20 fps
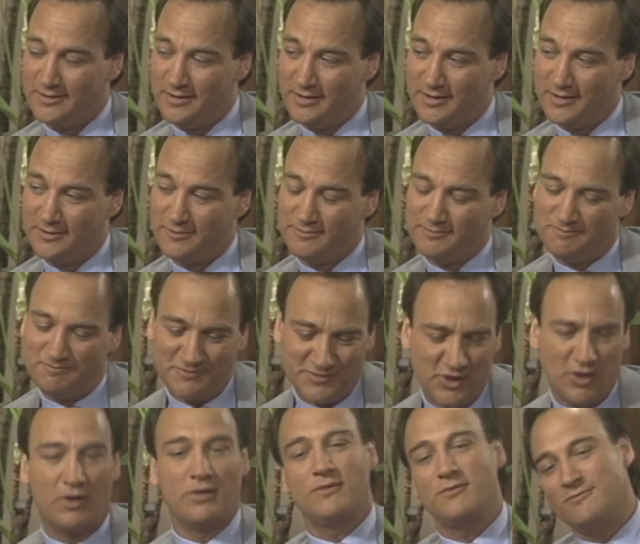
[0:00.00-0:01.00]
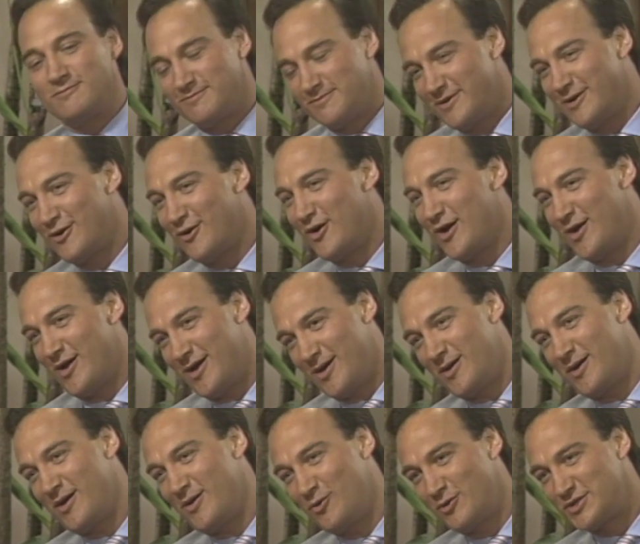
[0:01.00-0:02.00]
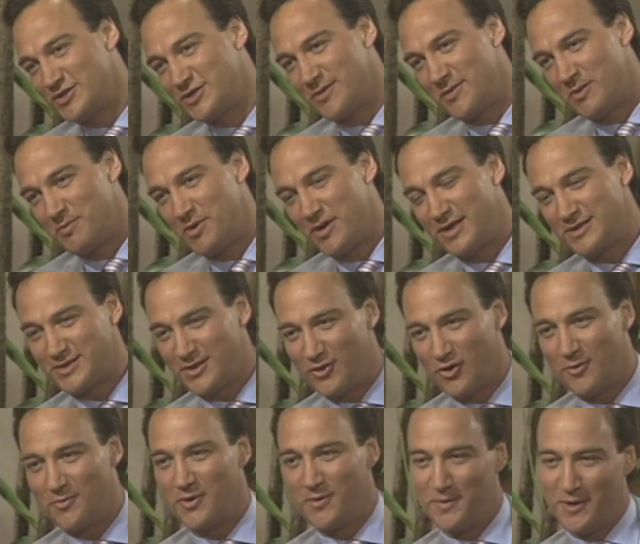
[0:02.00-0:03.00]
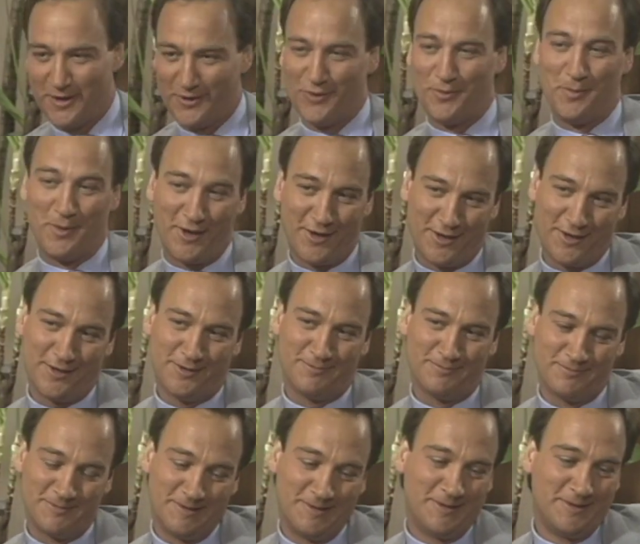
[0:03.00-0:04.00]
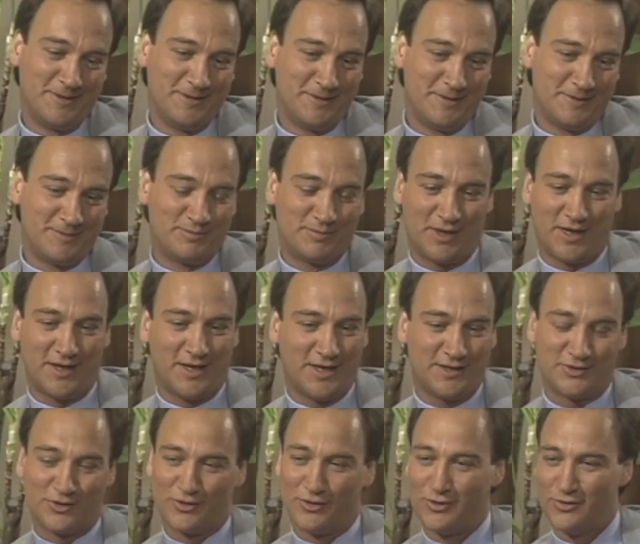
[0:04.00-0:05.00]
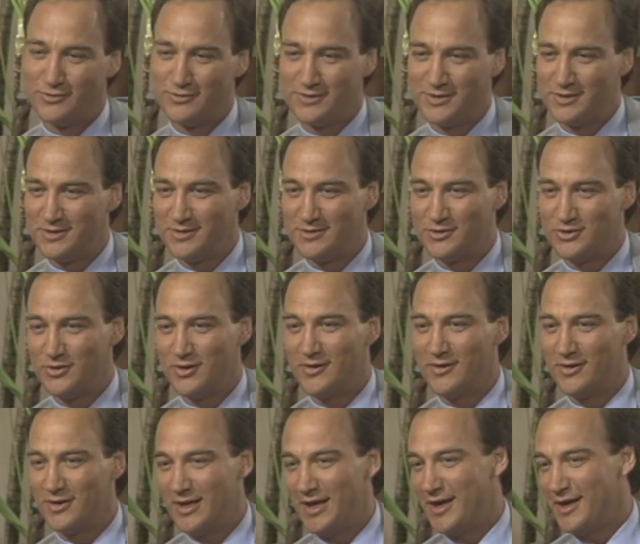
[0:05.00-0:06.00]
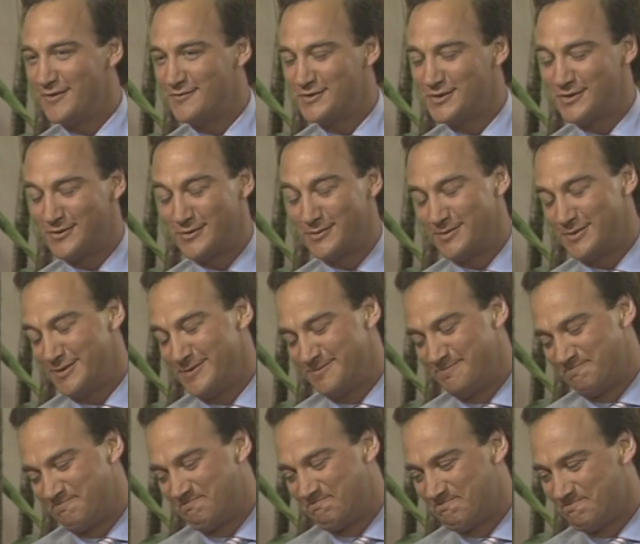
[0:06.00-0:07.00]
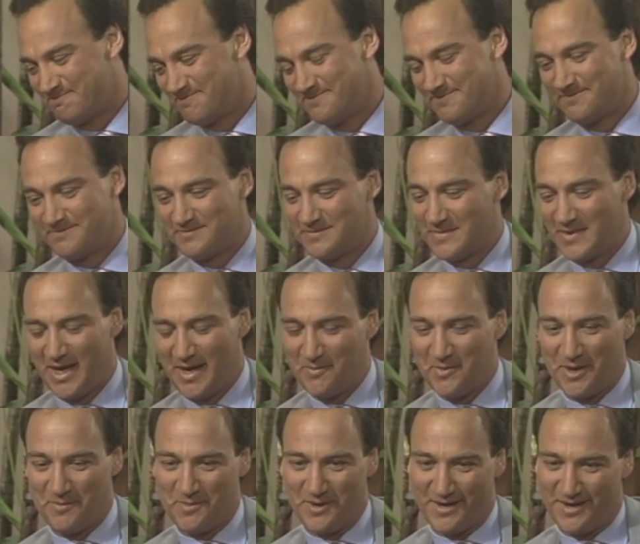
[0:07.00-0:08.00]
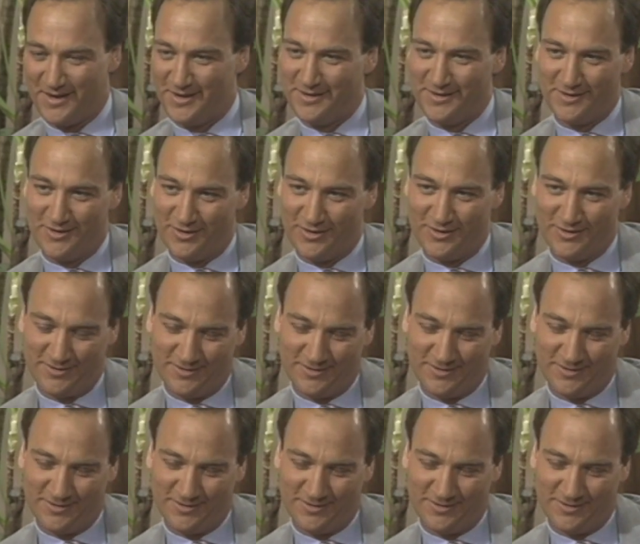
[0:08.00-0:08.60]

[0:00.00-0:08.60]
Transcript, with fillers: uh, so, you know, I, I wish them the best. I hope they make their money and buy nice clothes and enjoy their lives, you know, but I'm not behind it at all.